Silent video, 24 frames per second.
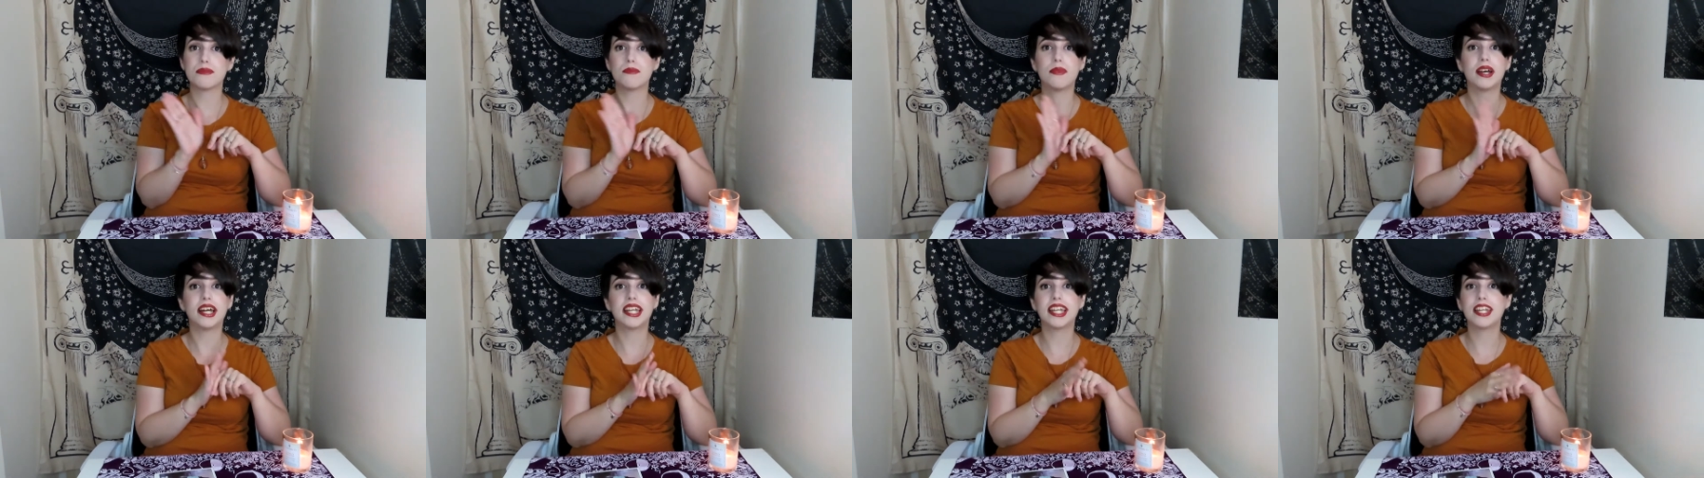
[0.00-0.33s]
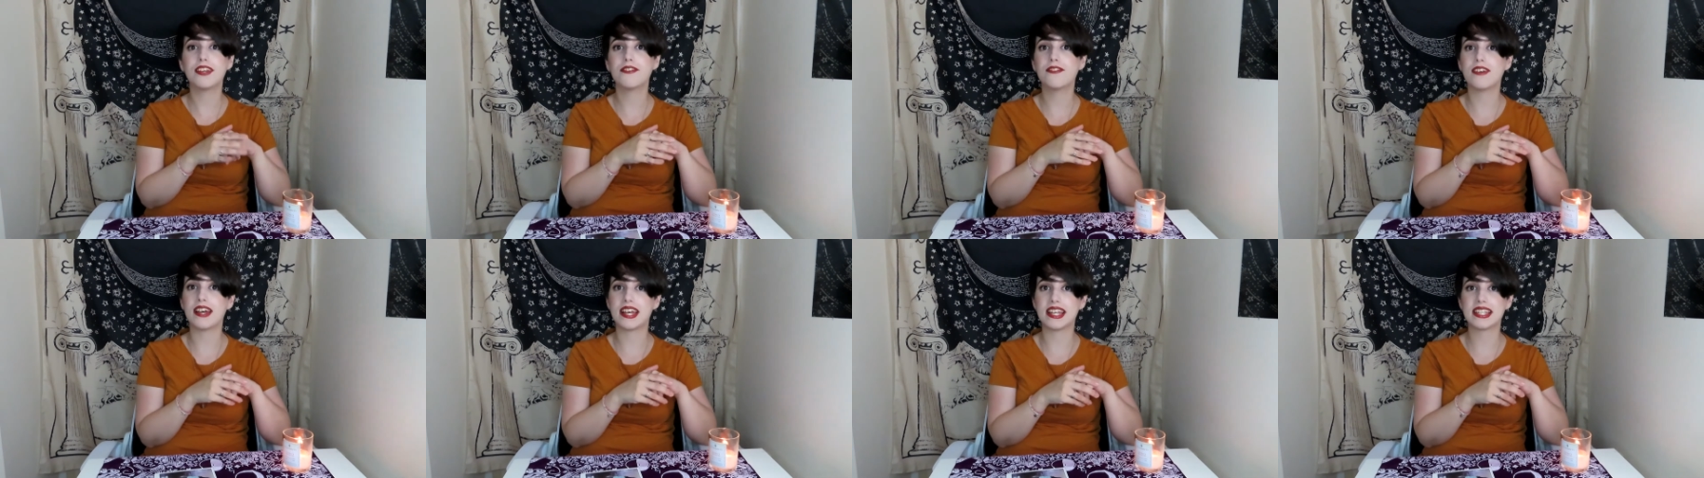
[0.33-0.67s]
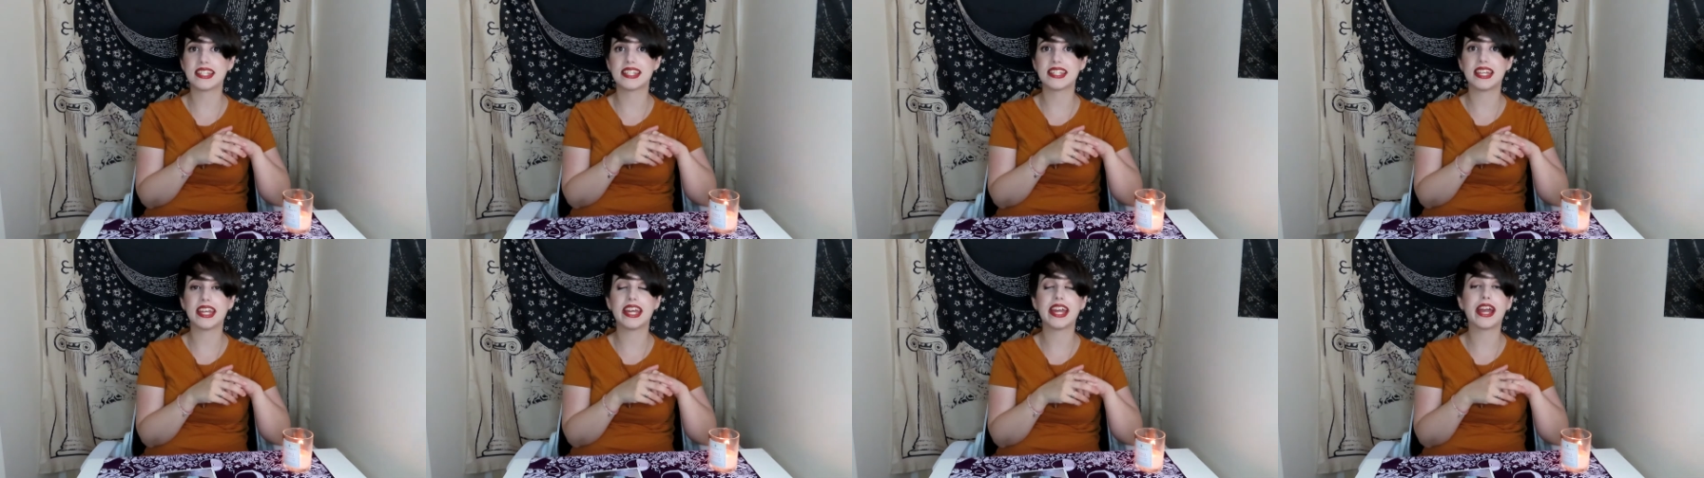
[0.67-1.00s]

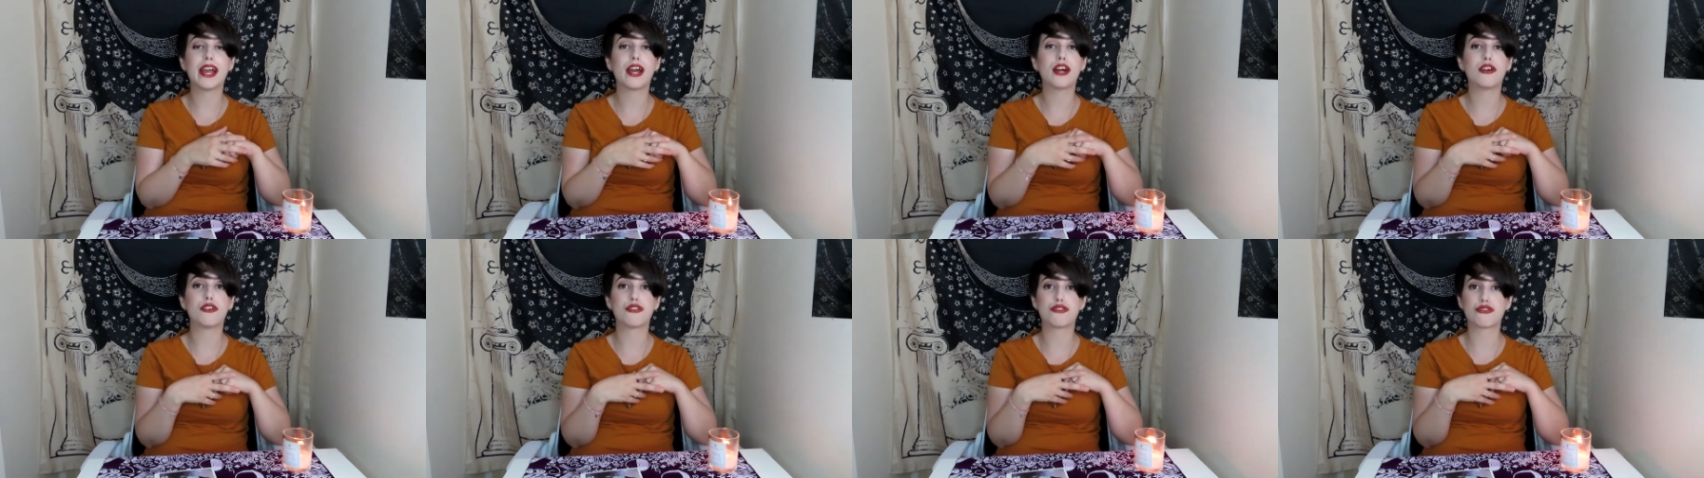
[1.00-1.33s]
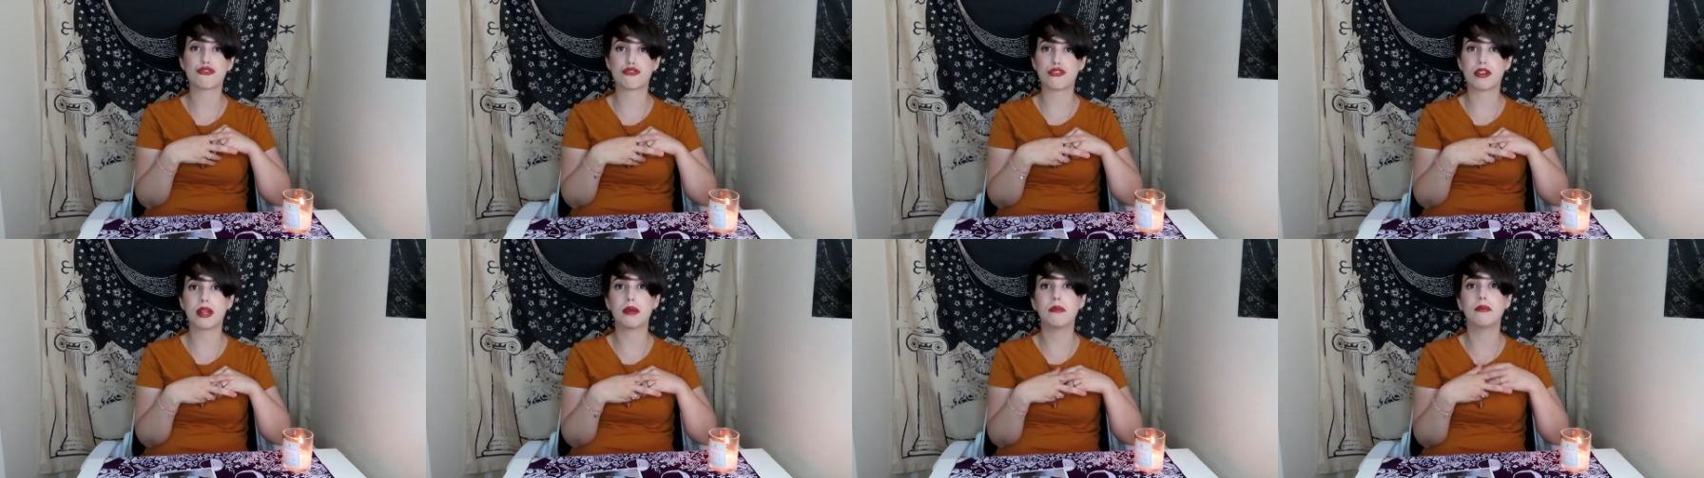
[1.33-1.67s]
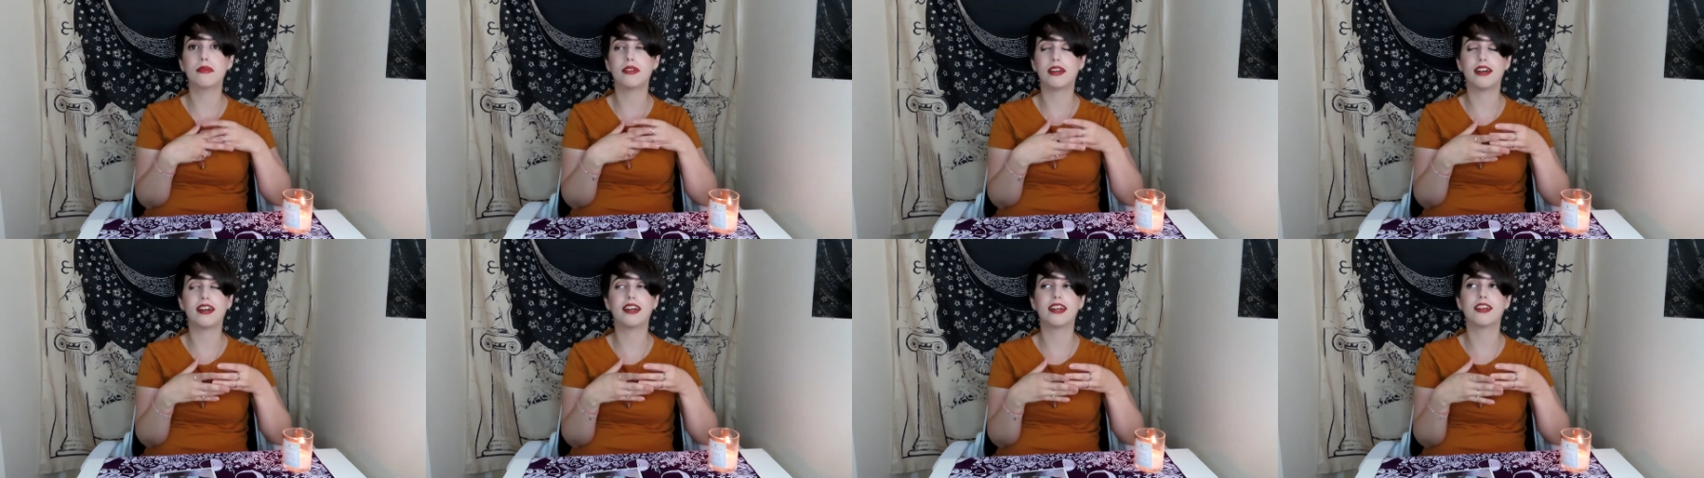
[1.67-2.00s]
manifesting her dream
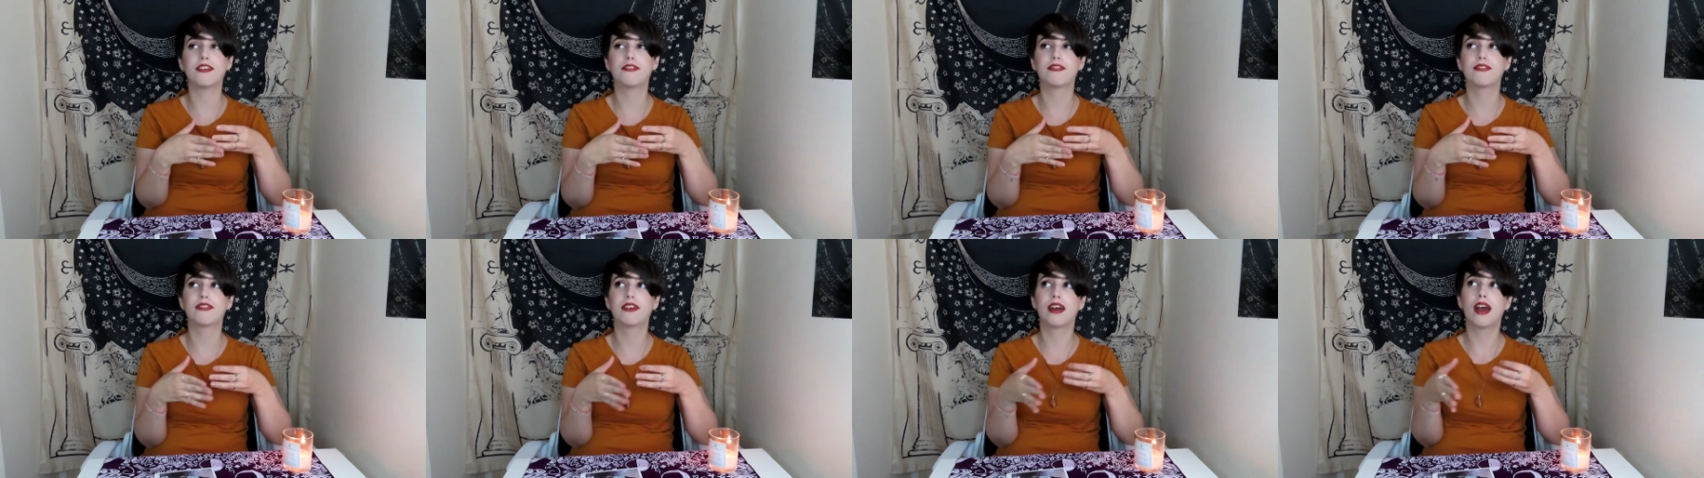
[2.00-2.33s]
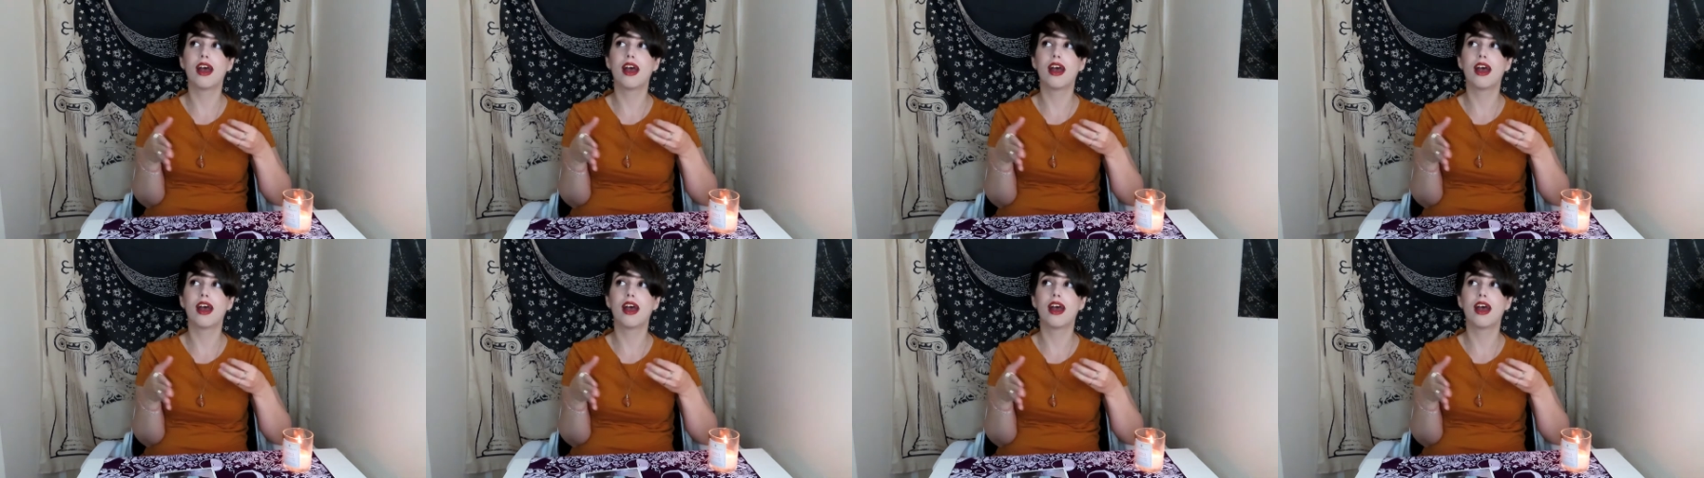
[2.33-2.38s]
life